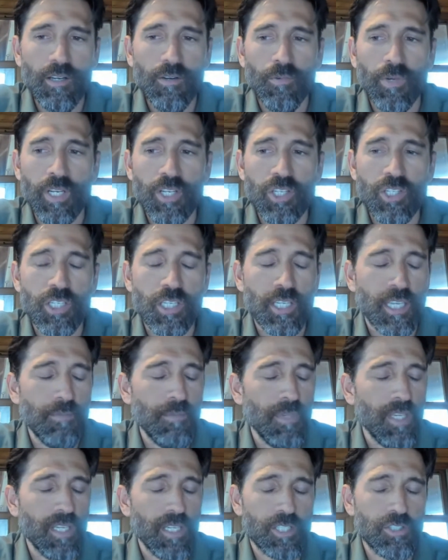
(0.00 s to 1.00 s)
which
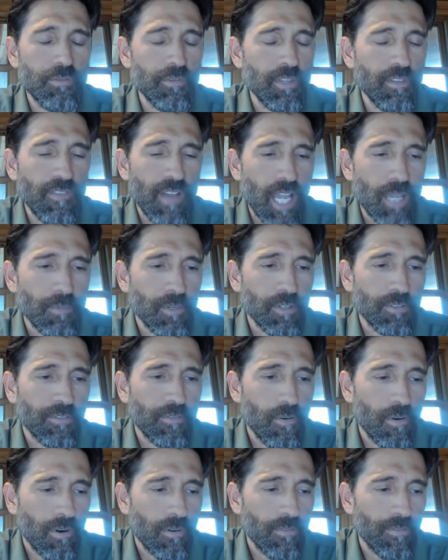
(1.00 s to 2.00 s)
can be extremely valuable
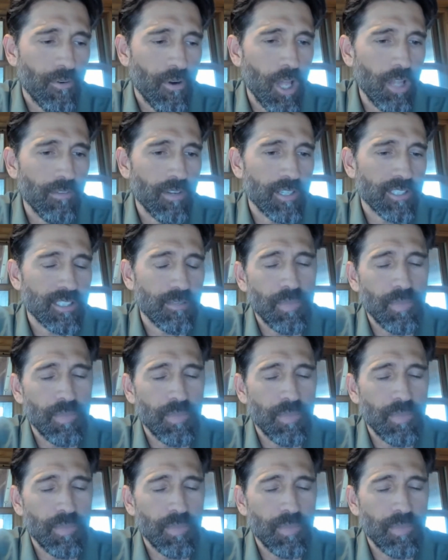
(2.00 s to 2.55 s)
for all of us.